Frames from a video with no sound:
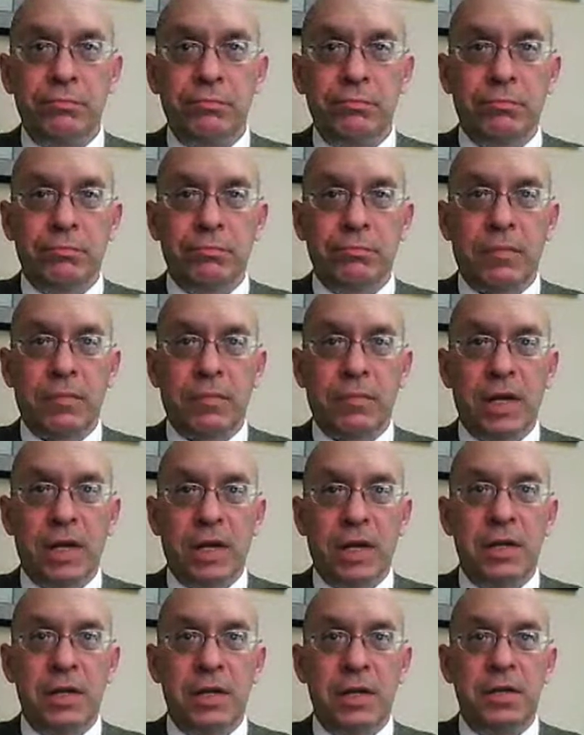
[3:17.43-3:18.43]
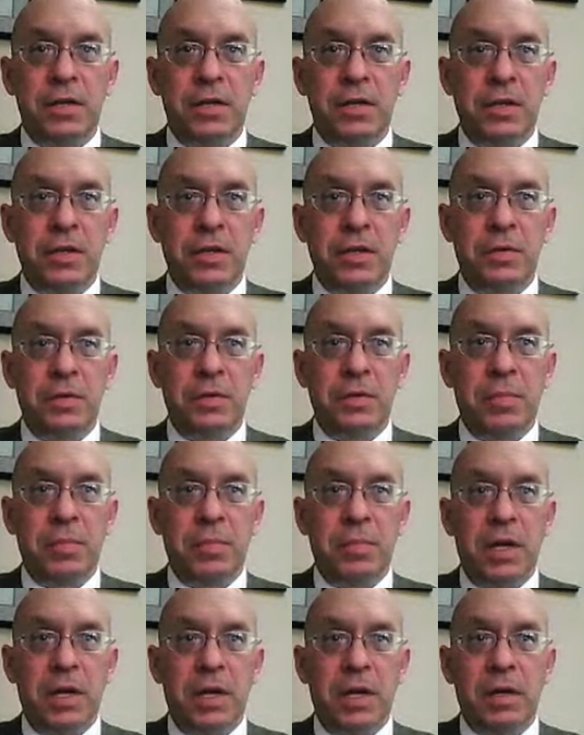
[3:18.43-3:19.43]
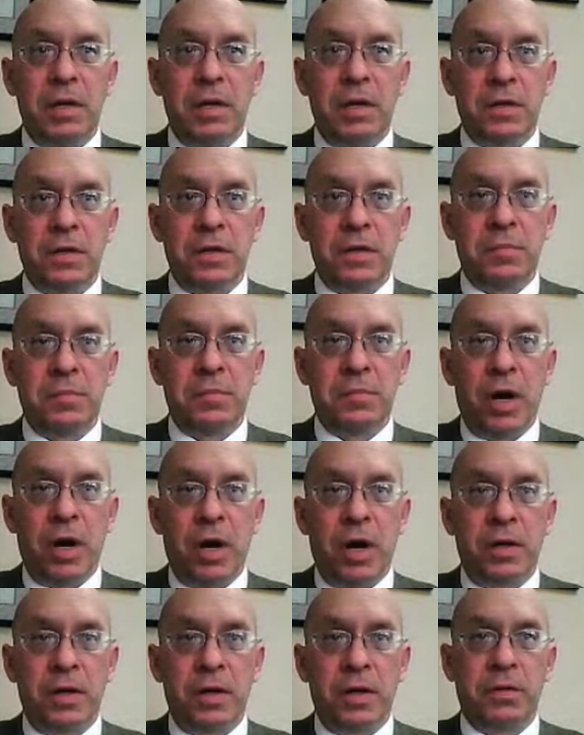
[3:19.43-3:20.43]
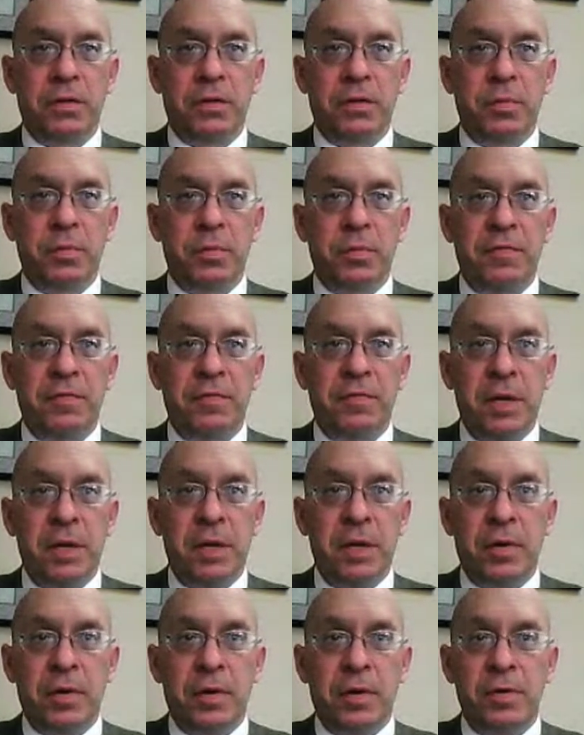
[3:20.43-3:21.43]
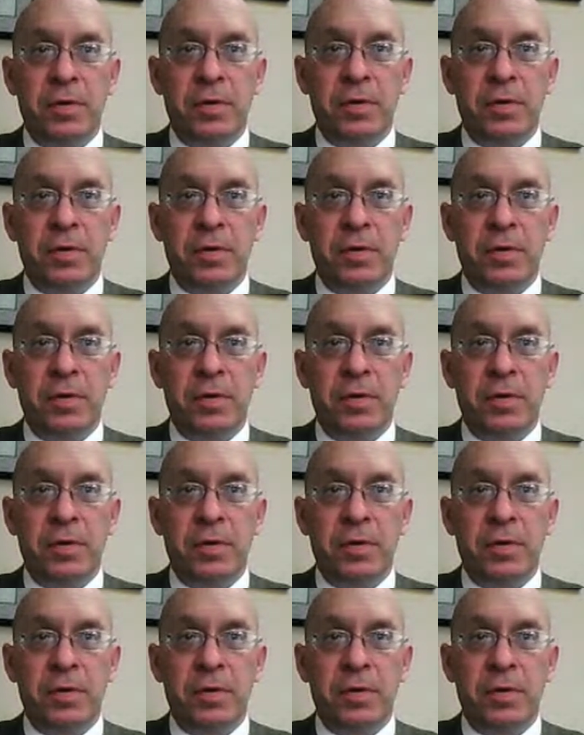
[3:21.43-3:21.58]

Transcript: continue to be a smaller group of people who